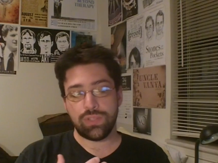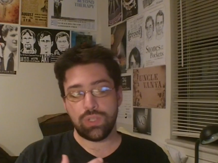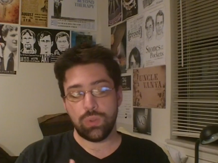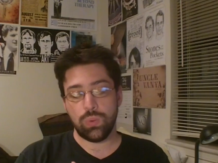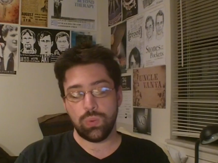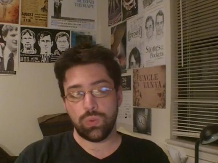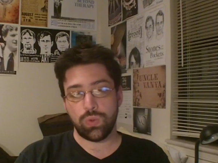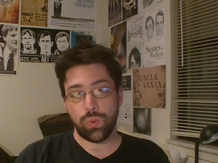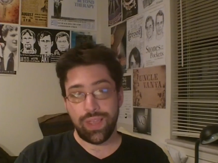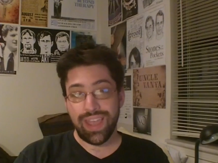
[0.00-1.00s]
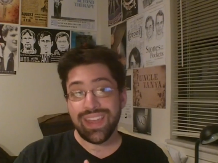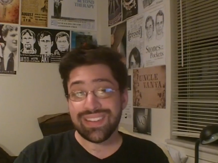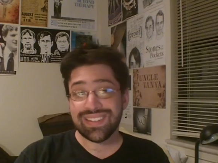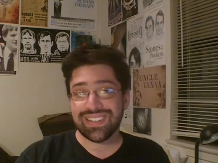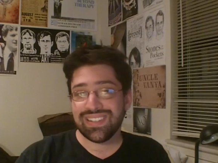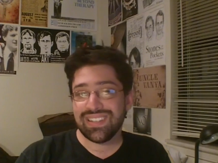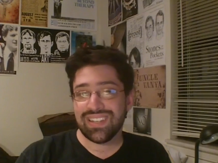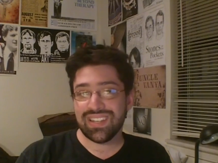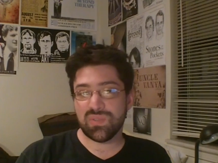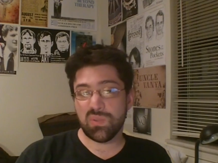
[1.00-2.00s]
to create
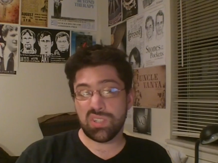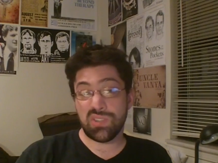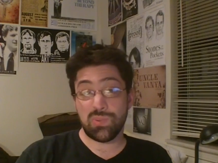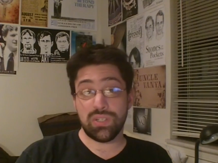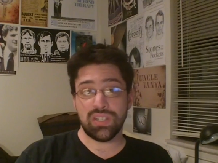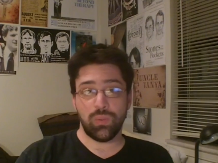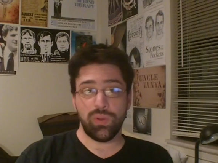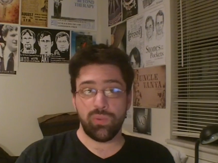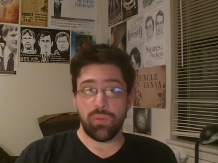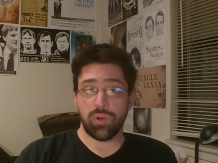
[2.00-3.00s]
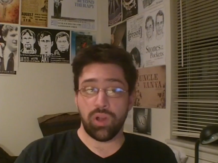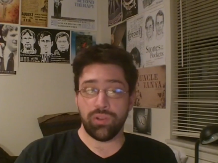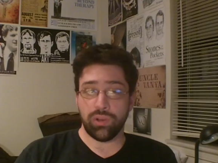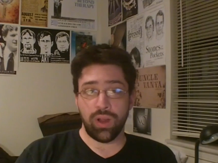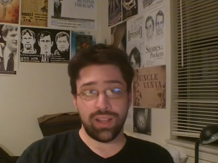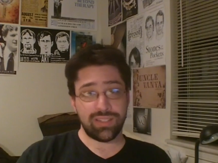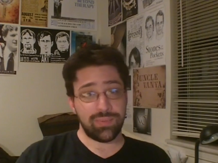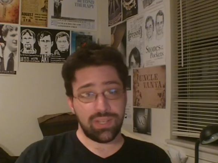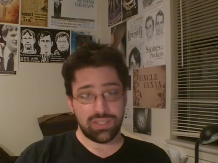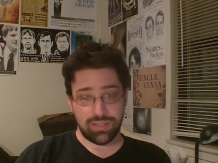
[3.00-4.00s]
as much as we did when we were undergrads,
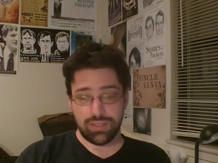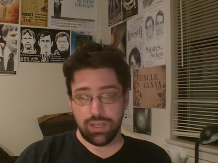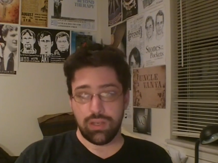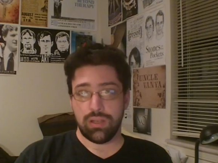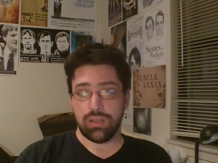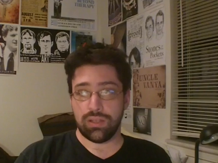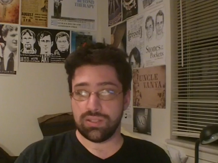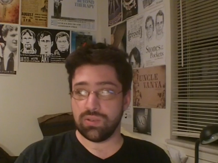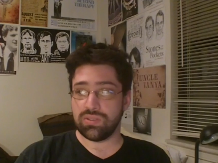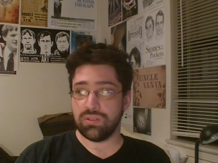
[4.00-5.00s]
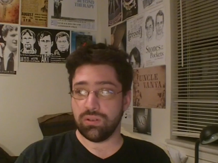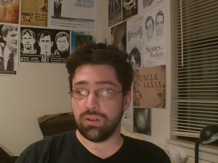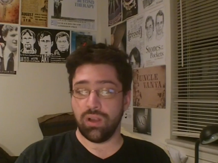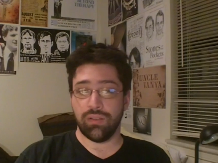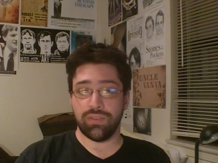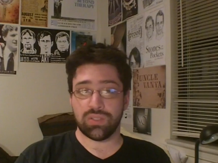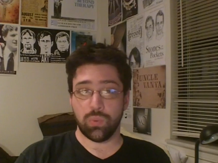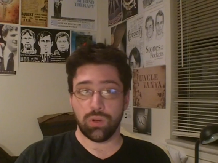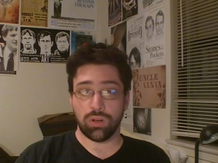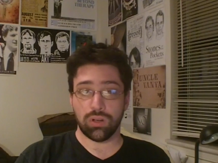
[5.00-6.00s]
because it's no secret all of
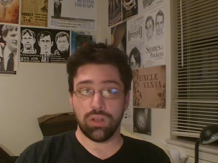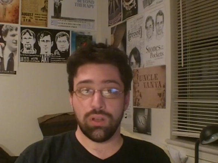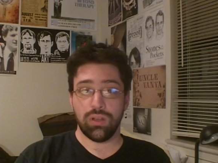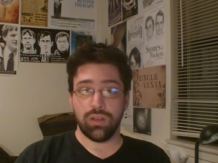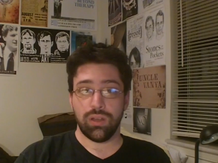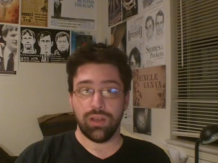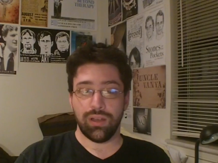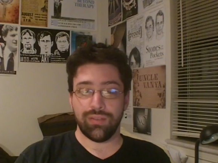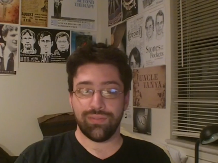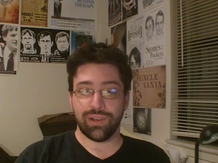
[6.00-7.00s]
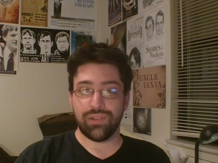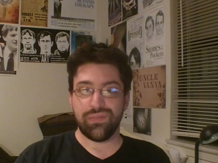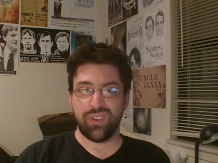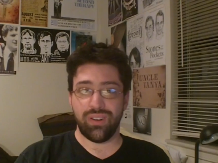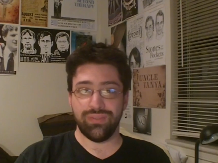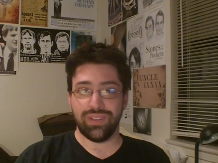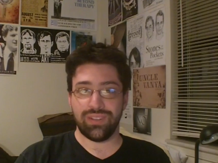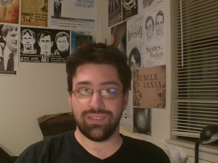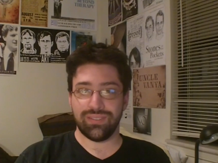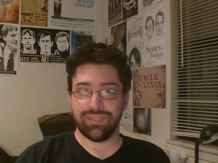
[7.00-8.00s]
us were very involved
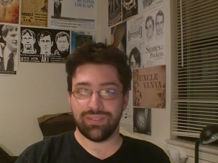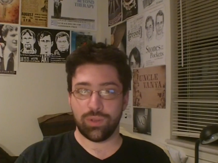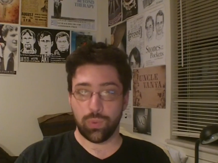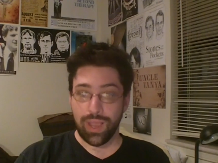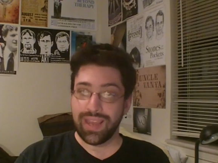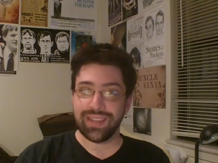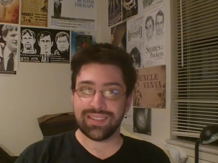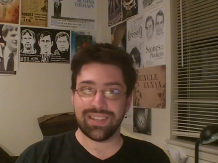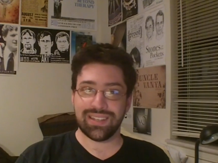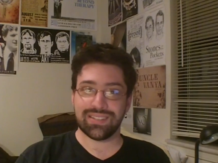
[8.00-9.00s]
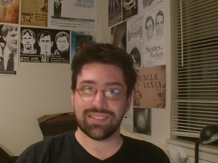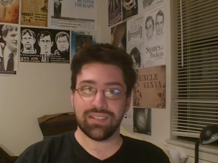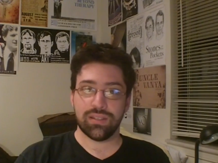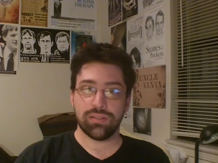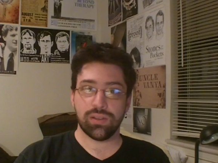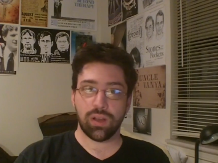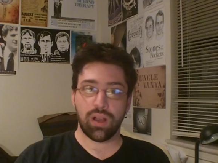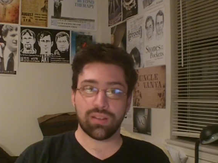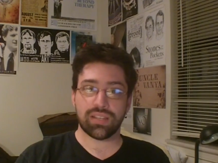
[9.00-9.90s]
in creating things during